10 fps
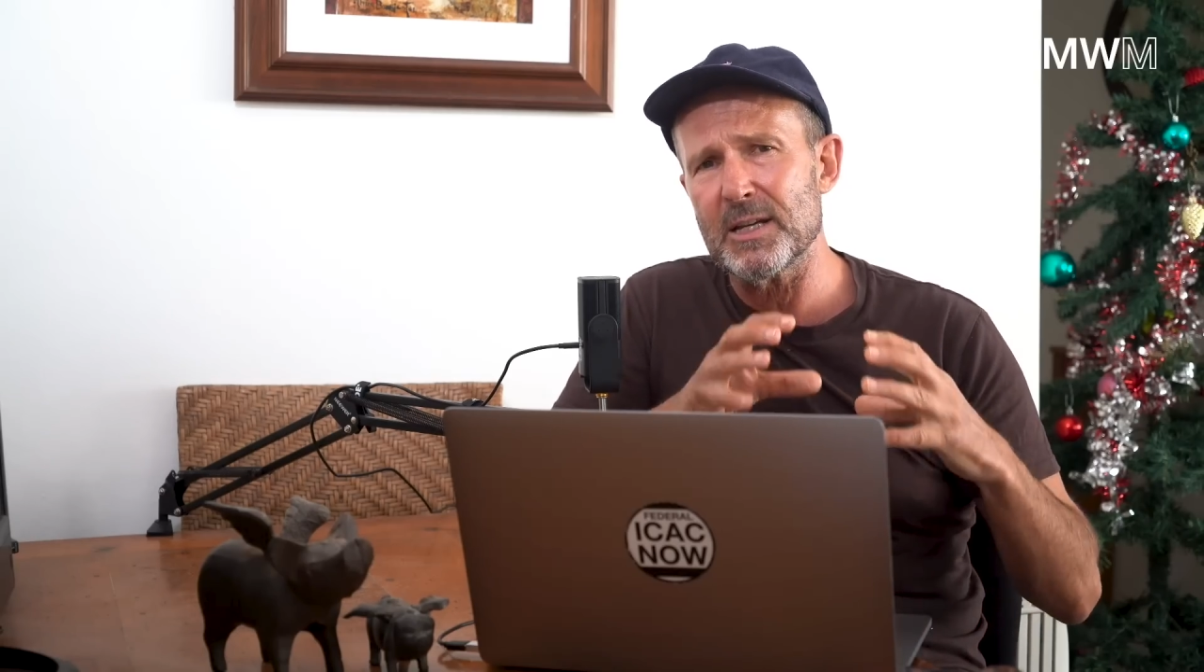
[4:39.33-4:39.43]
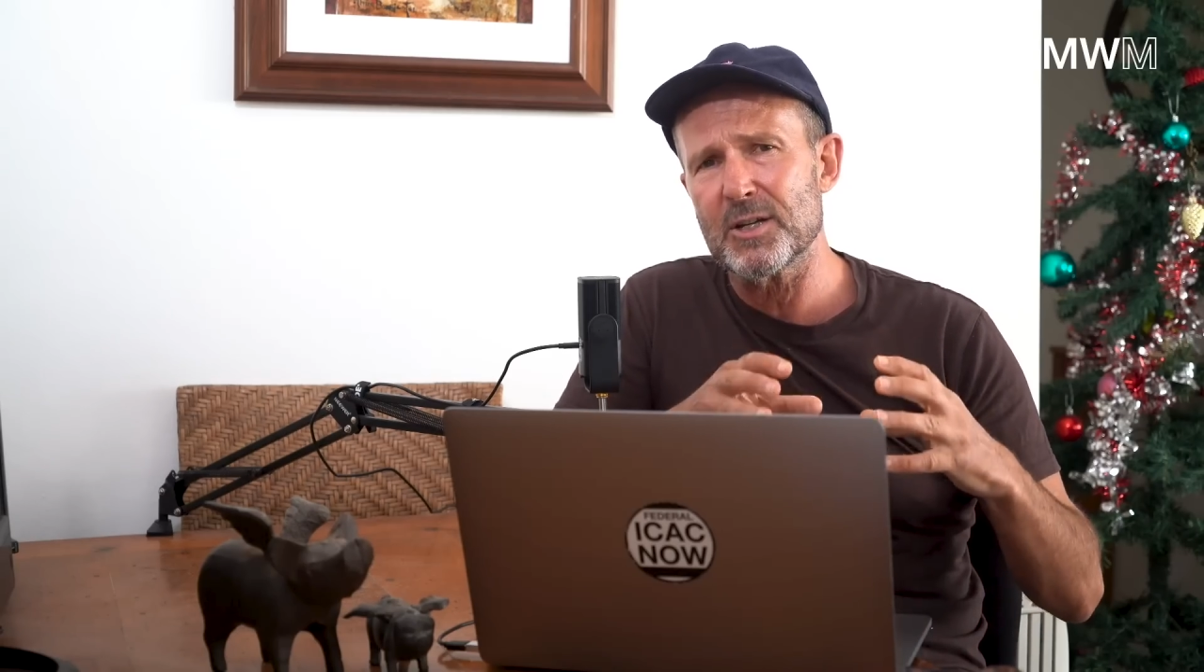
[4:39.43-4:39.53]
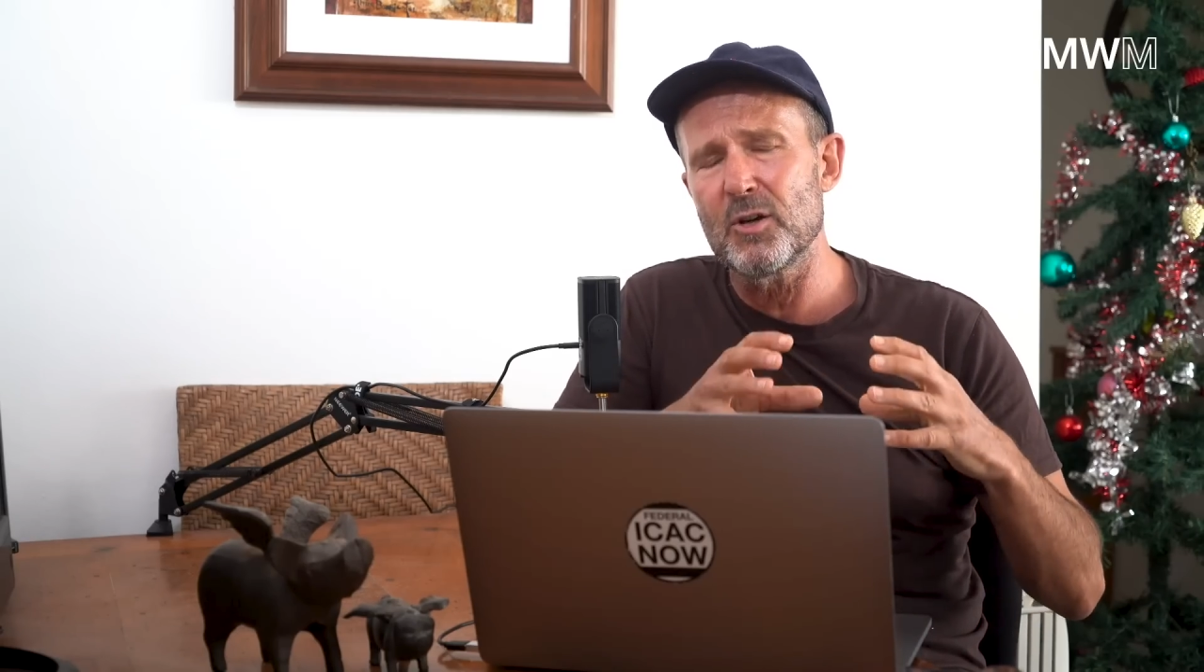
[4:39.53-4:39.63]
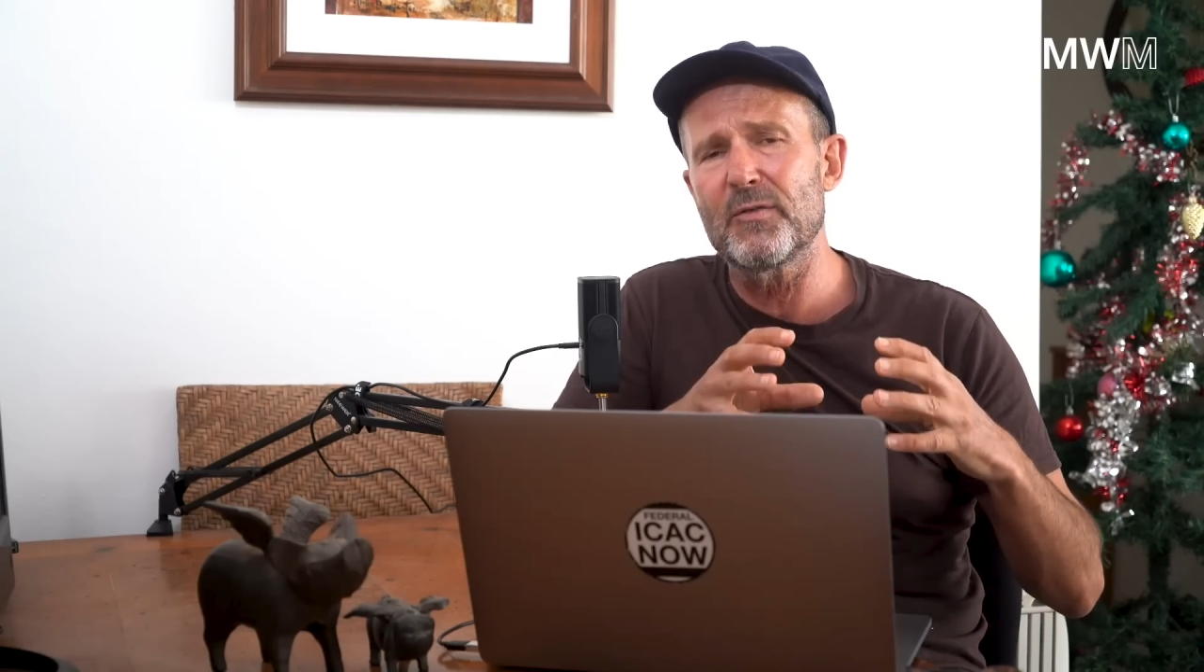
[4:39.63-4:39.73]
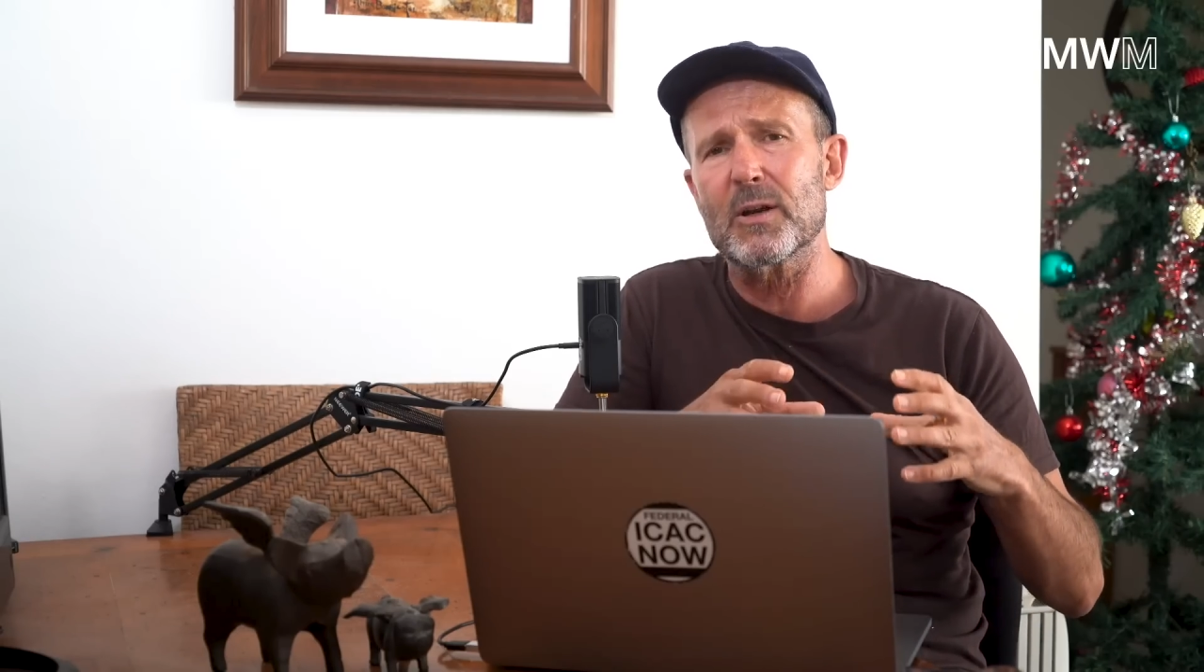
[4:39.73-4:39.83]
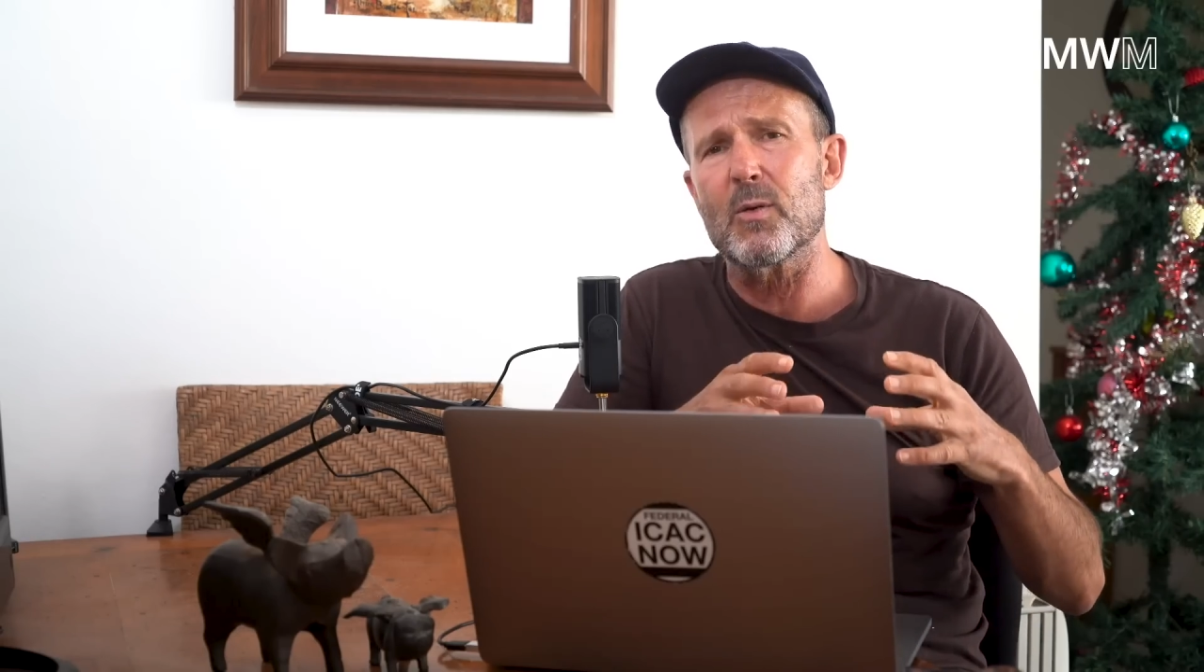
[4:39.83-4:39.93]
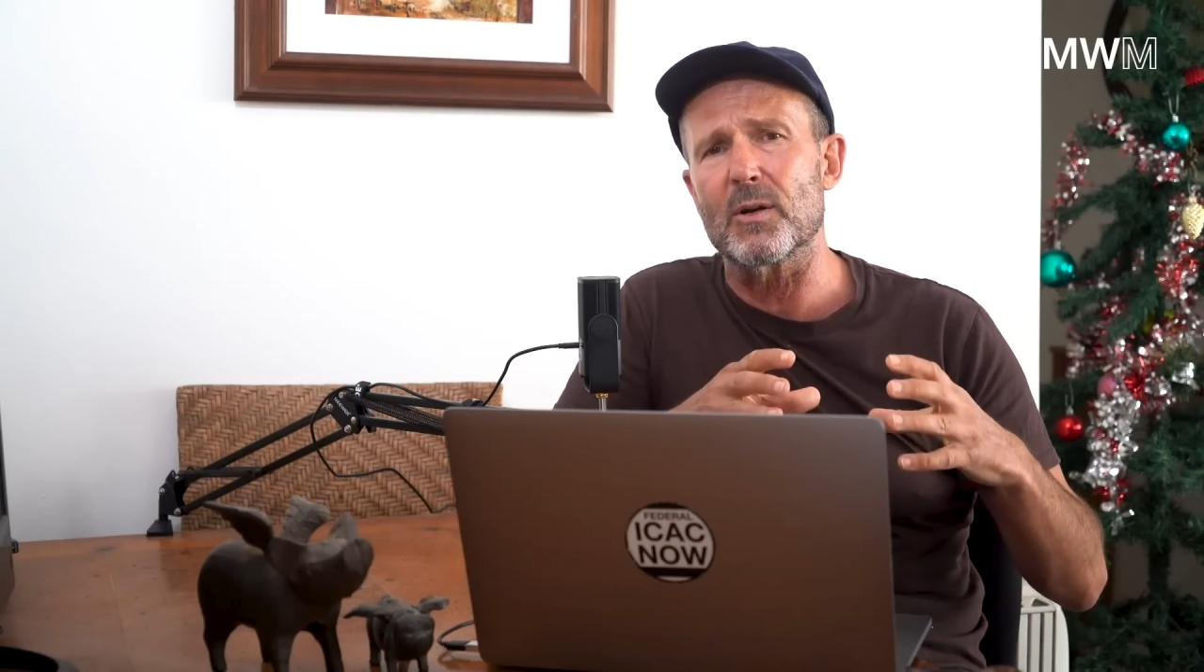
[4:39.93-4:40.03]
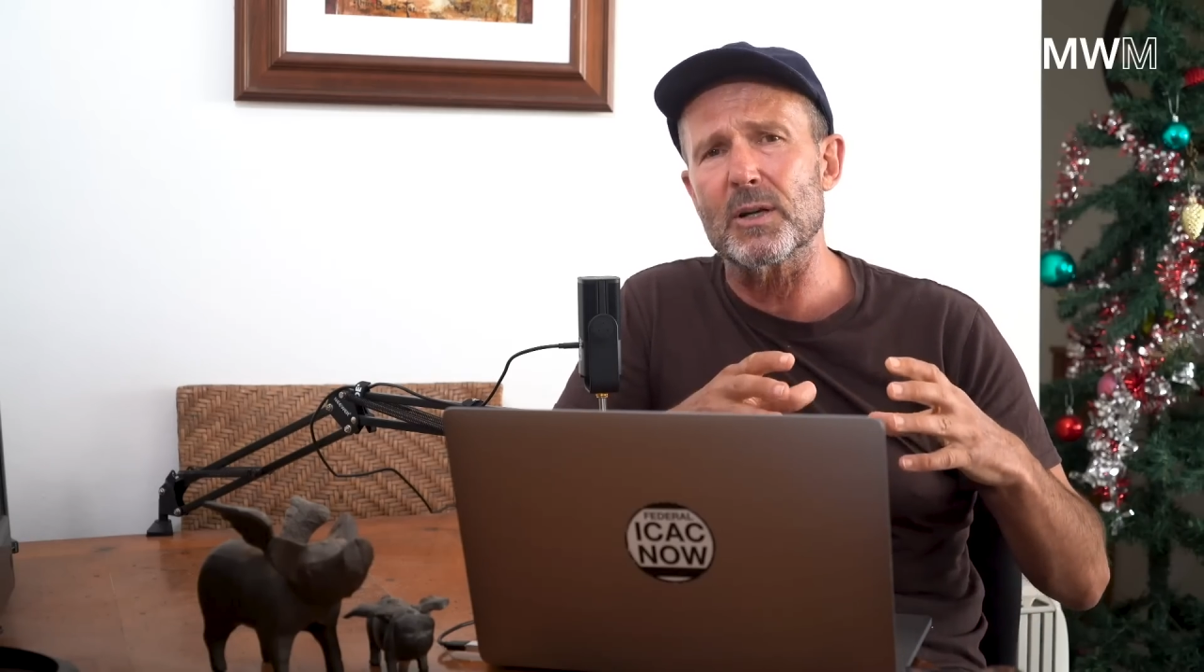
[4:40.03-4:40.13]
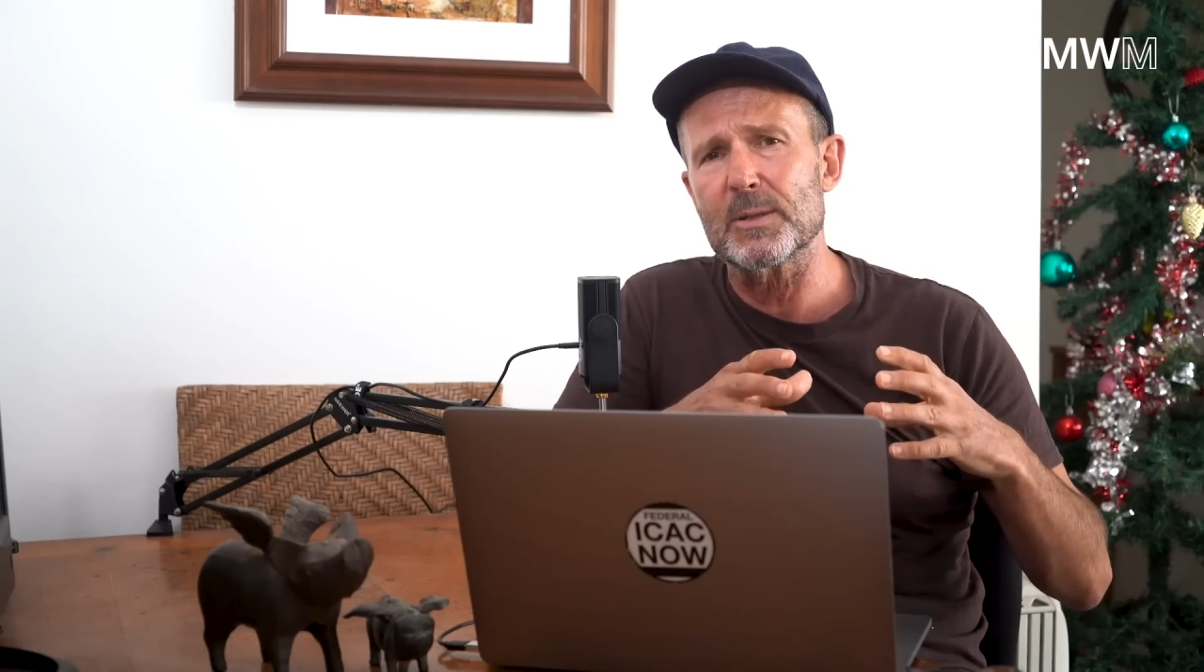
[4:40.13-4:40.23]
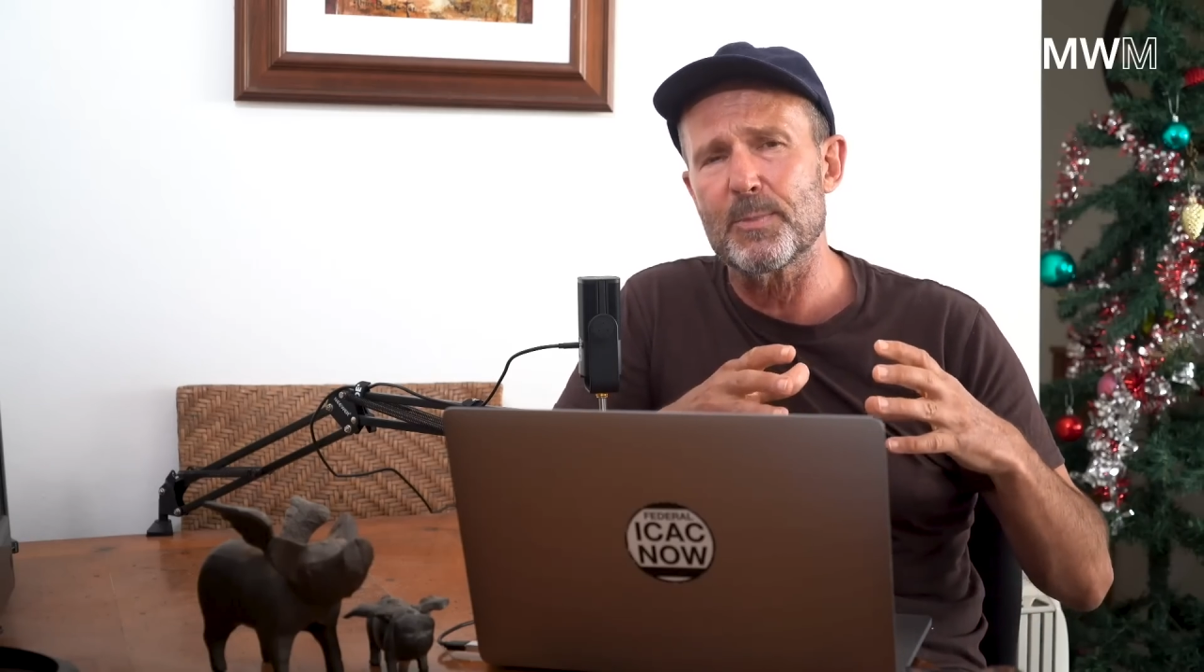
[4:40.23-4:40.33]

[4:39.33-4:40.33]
issue for Qantas